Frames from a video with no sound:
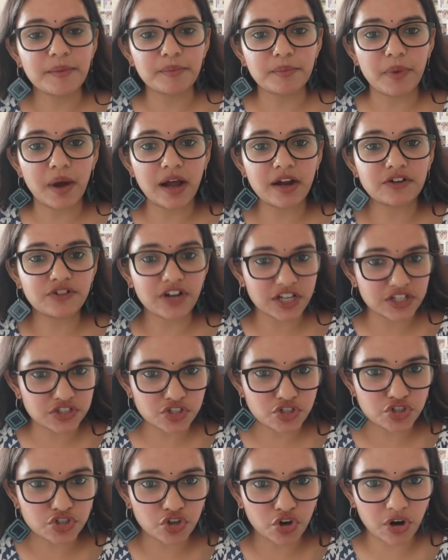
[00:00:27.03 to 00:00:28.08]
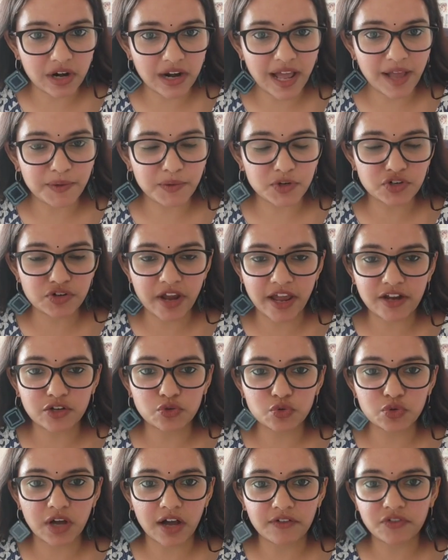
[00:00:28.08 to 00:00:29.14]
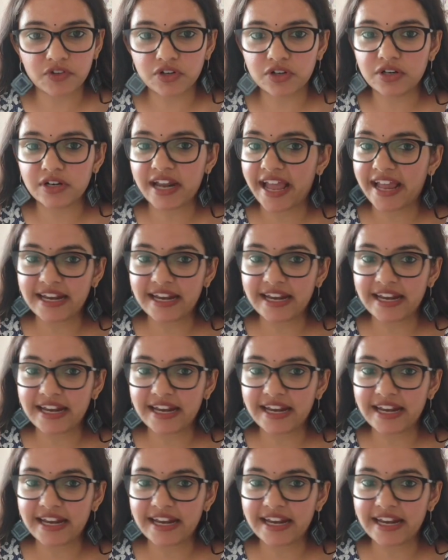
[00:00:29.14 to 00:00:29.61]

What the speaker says: but rest assured, I will try to cover